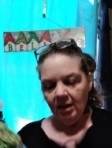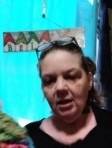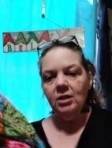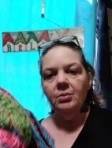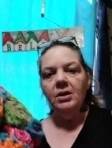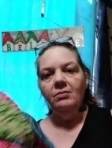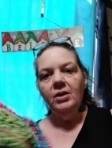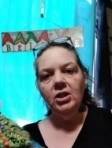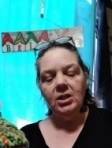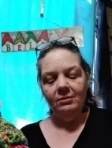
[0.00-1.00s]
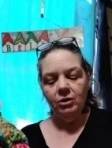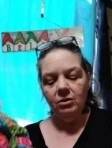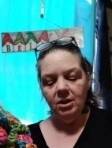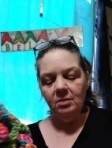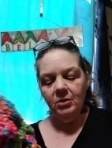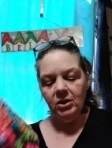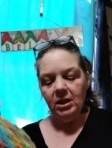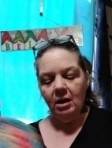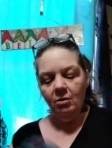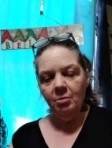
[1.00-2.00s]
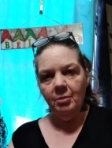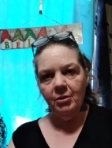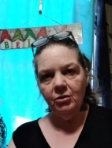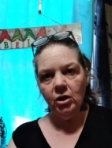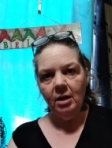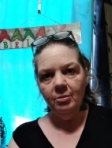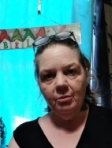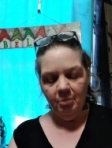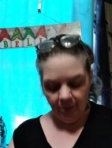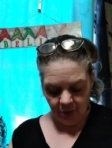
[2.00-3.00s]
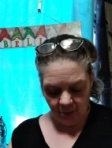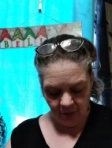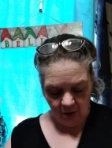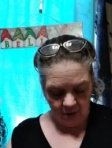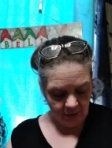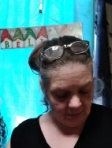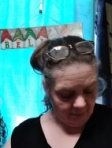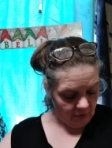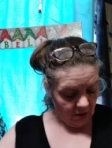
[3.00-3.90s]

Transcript: This will get finished after Christmas, and I'll remember. Try to remember to put all the.